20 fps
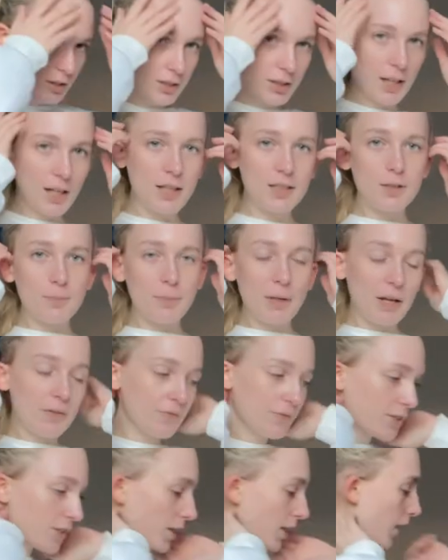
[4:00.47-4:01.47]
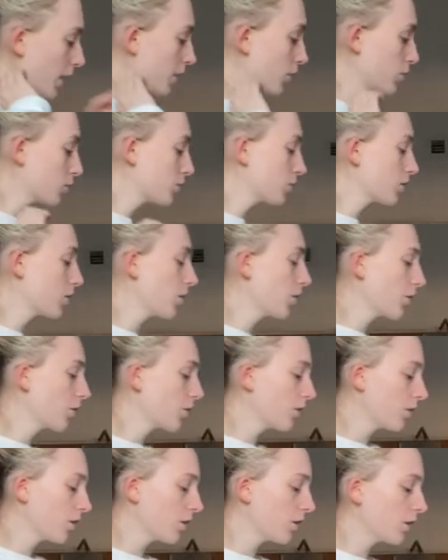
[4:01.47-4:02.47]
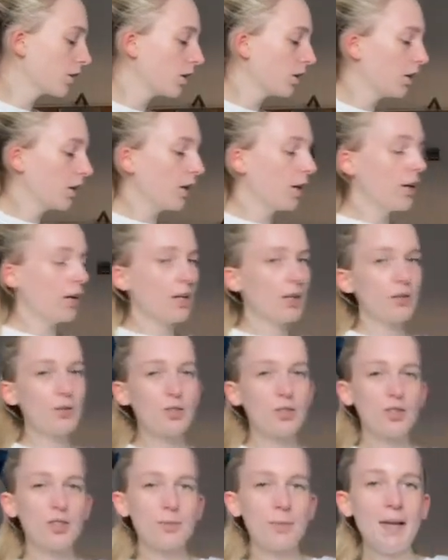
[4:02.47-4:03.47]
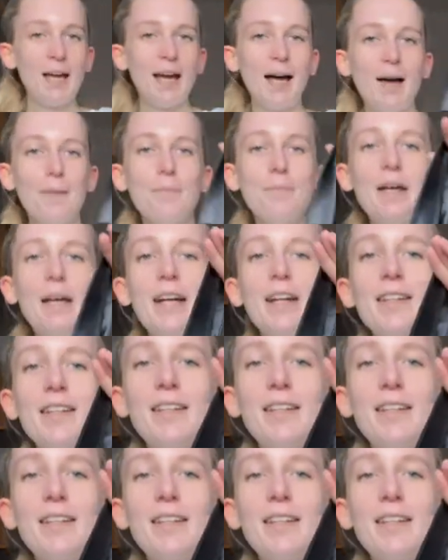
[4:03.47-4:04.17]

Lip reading: Yeah, that's a plan for today. Also, I've got to choose my handbag